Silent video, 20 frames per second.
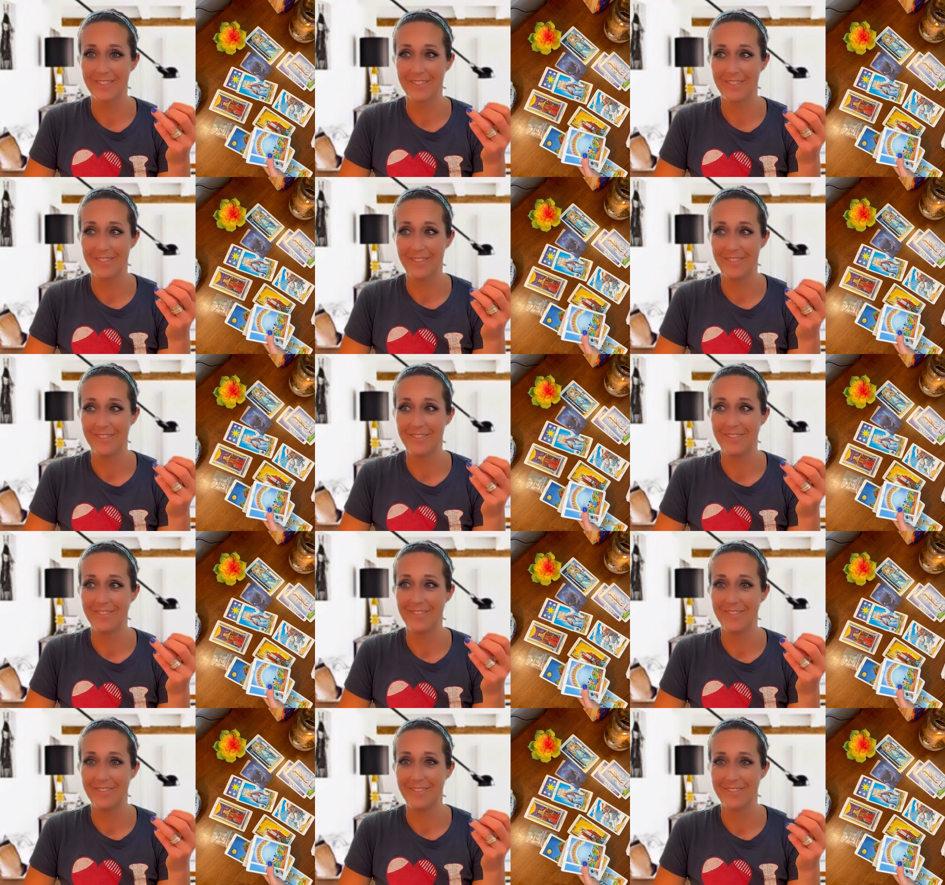
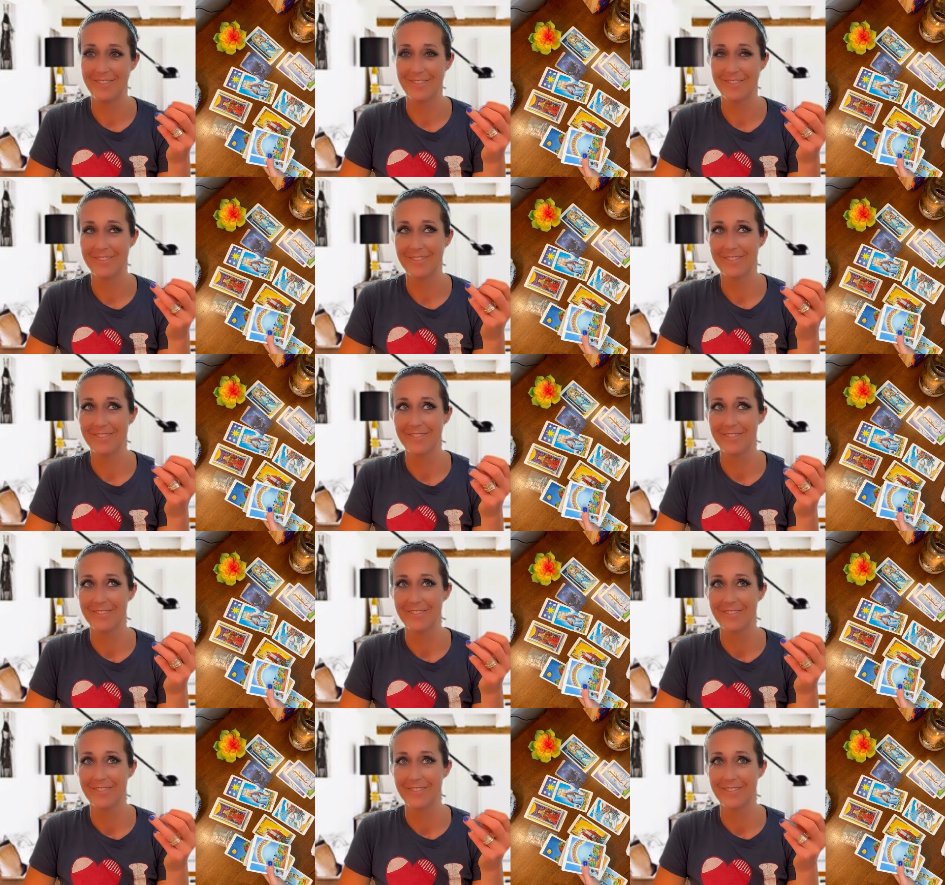
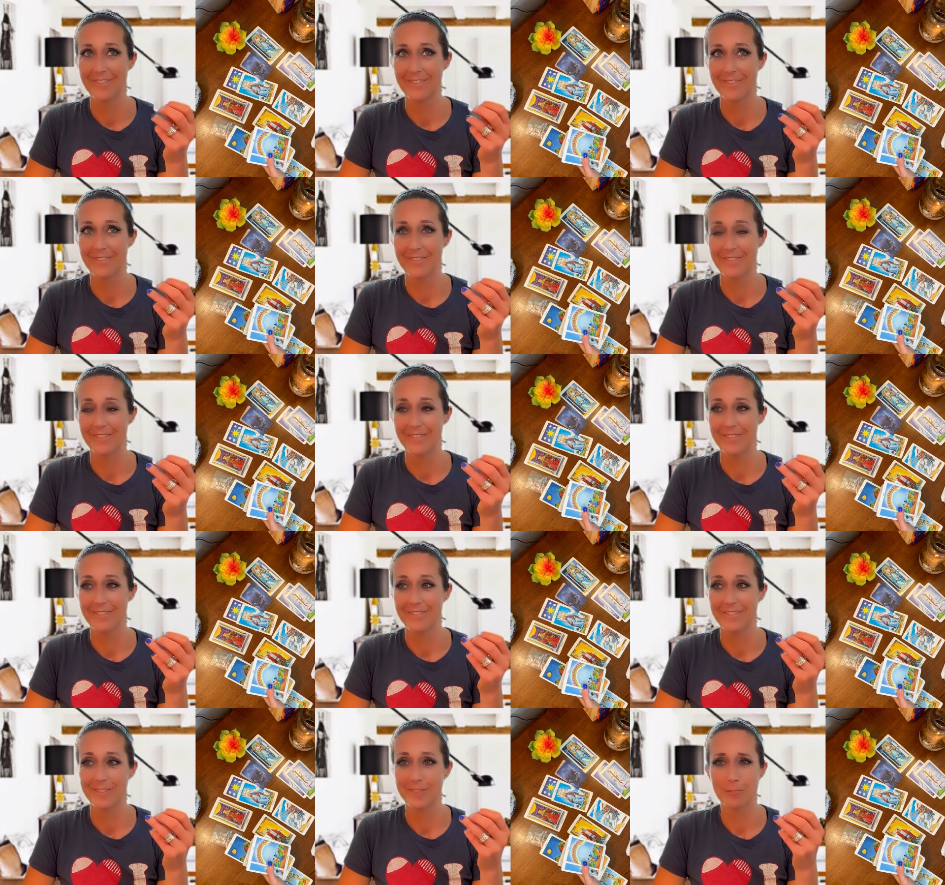
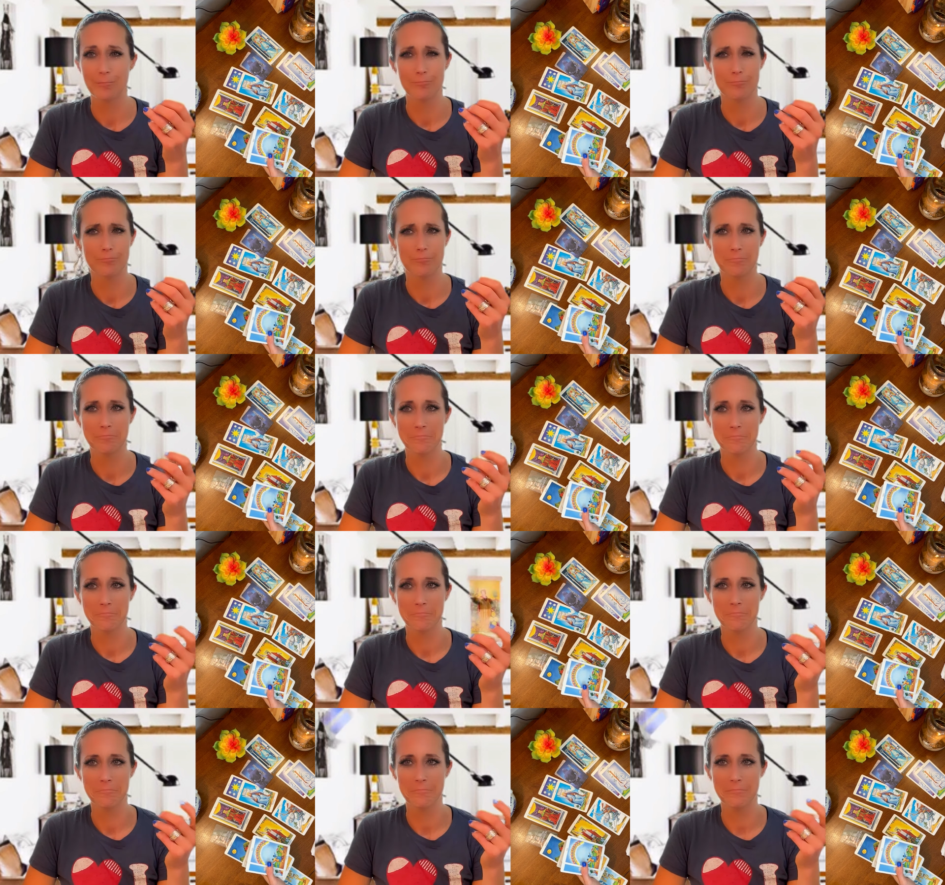
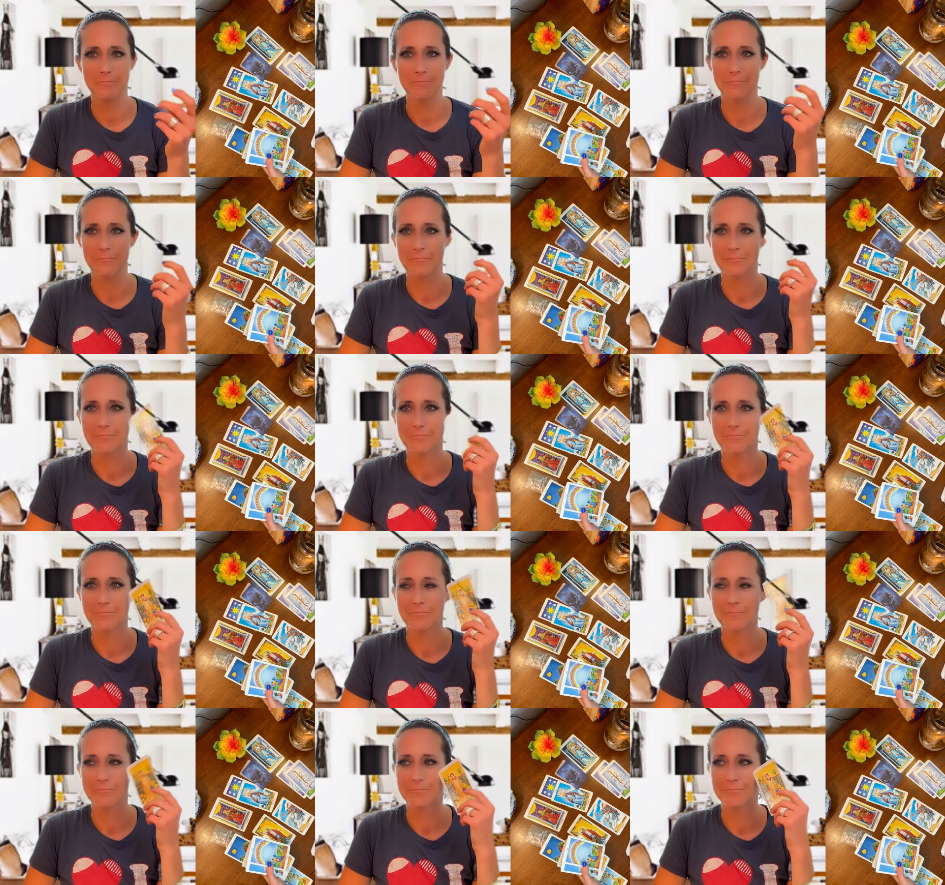
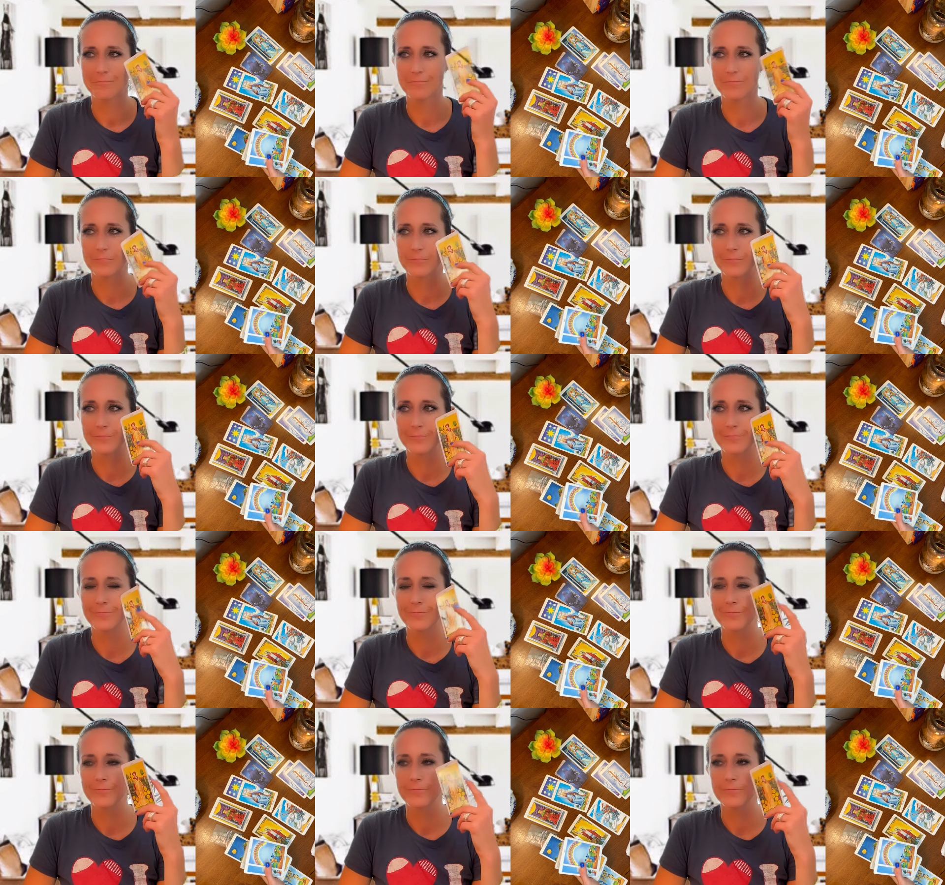
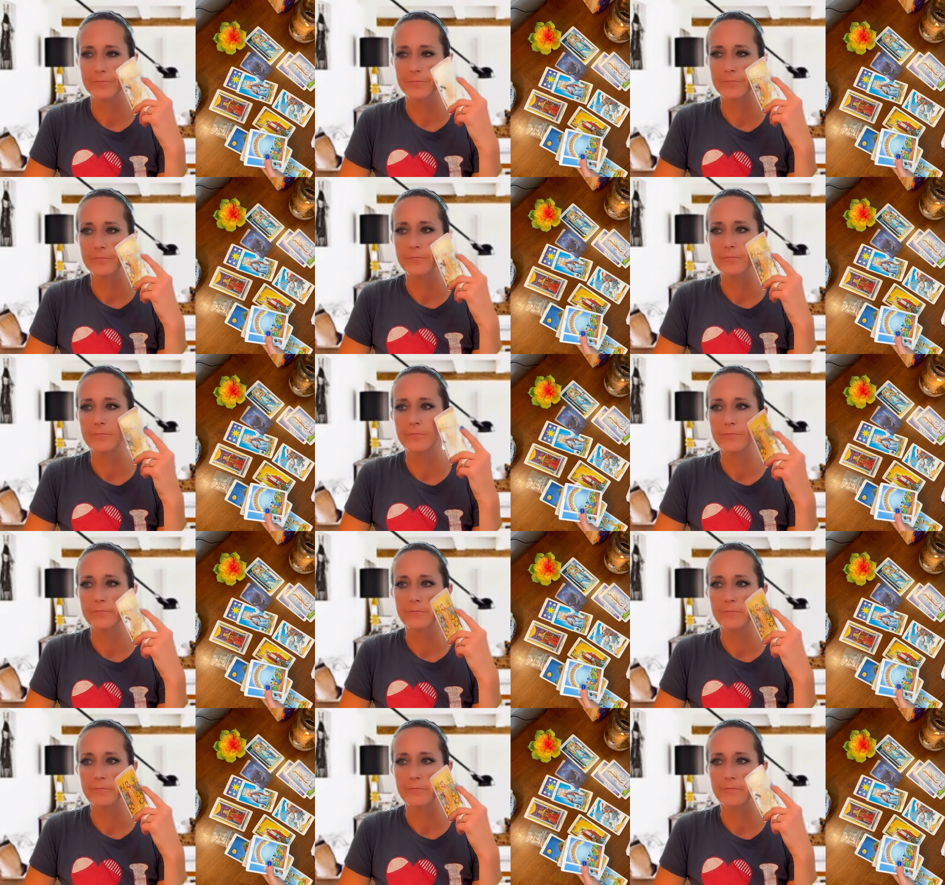
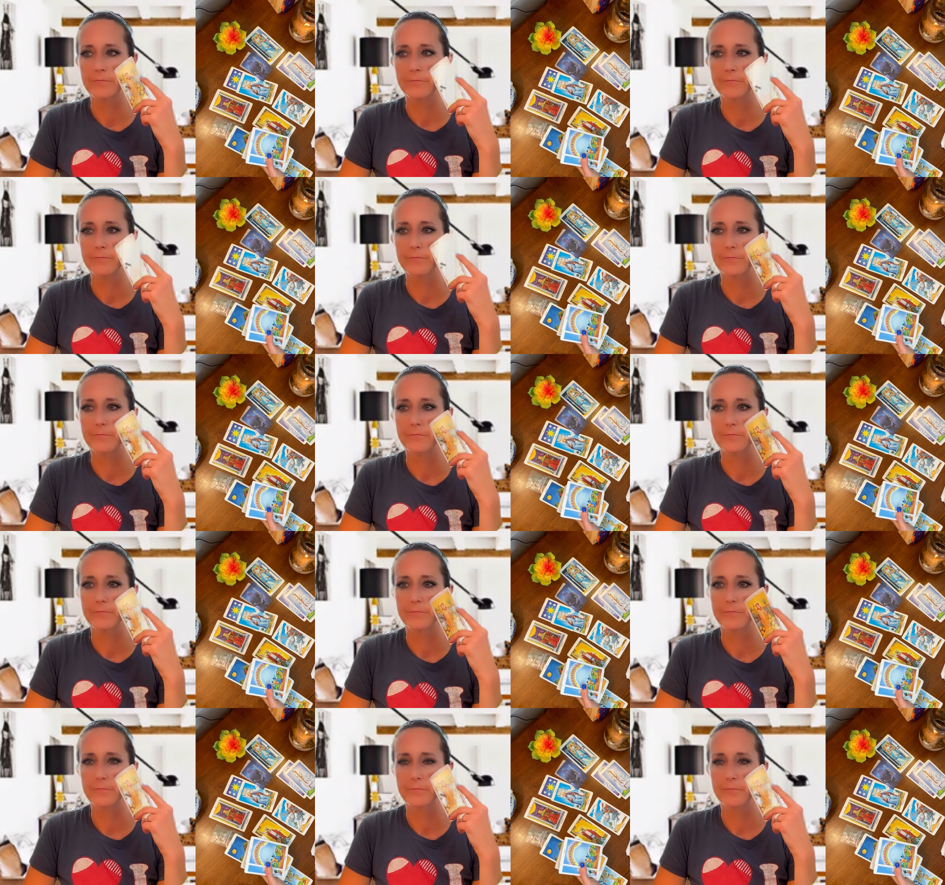(silence)